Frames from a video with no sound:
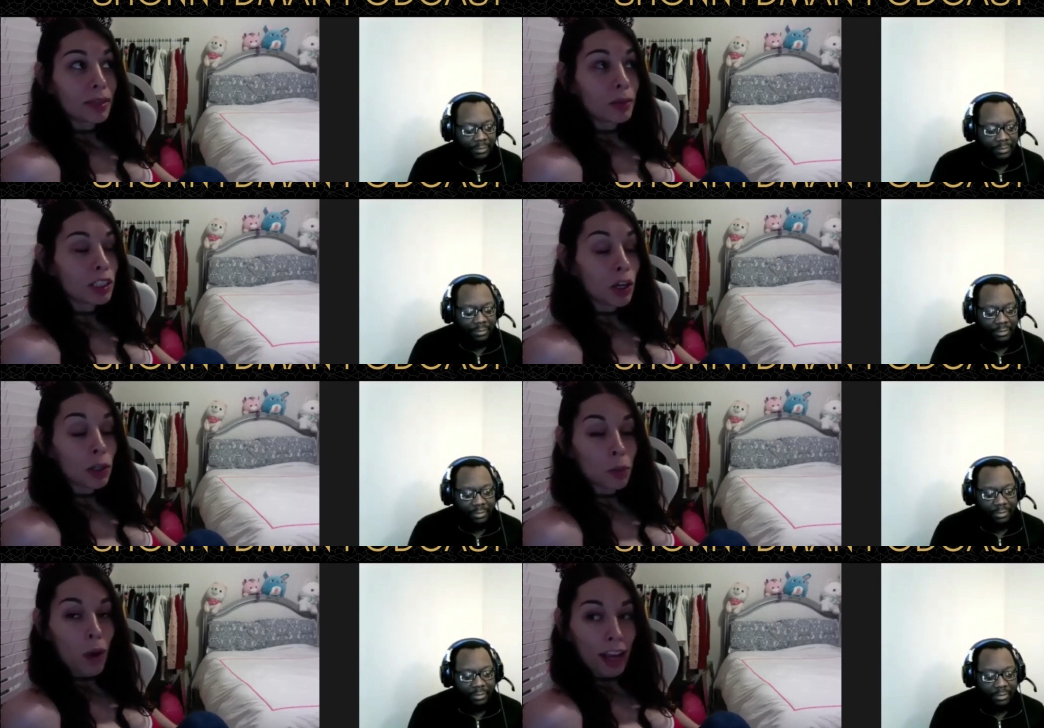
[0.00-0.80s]
Speaker 1: It was called
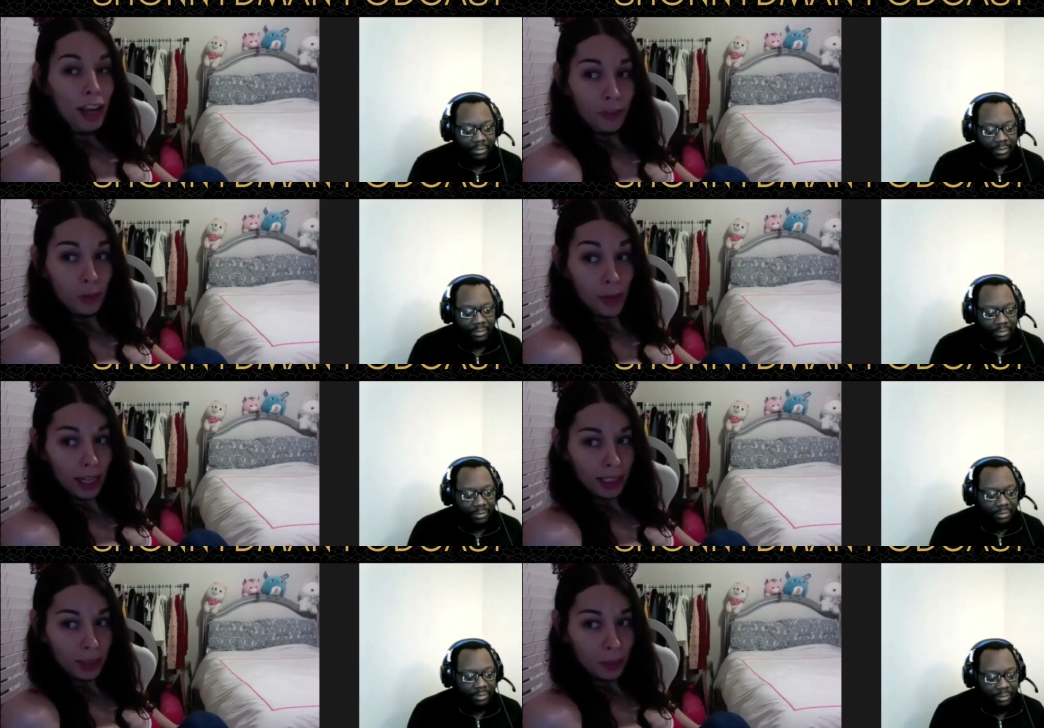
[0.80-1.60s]
Waifu
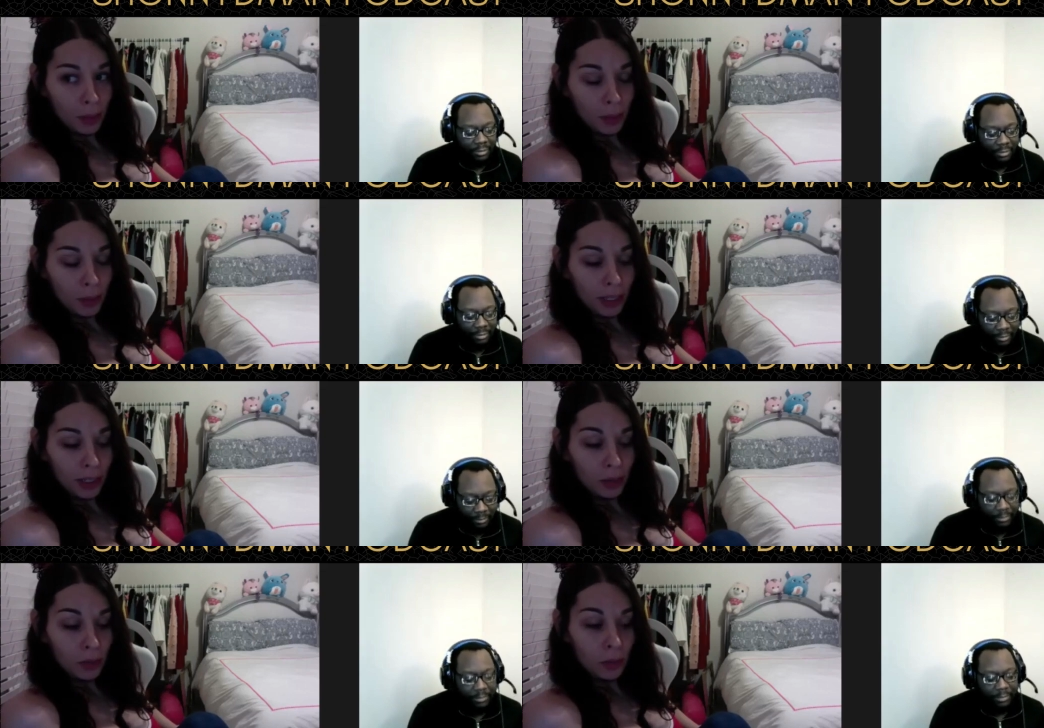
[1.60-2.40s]
Expo.
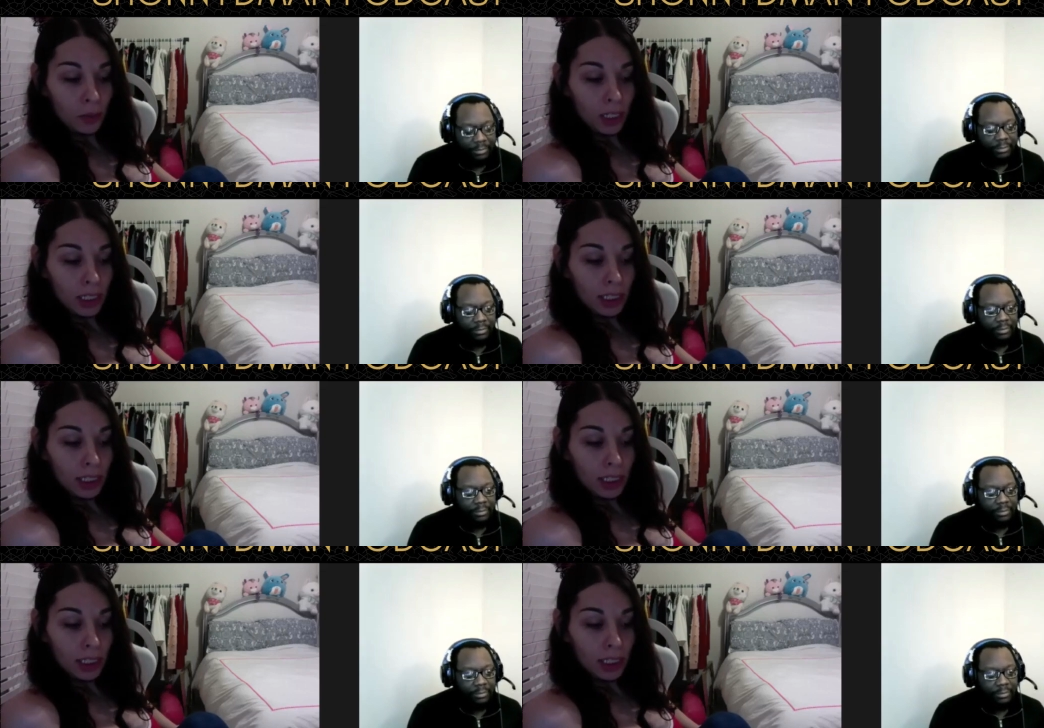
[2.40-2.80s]
It was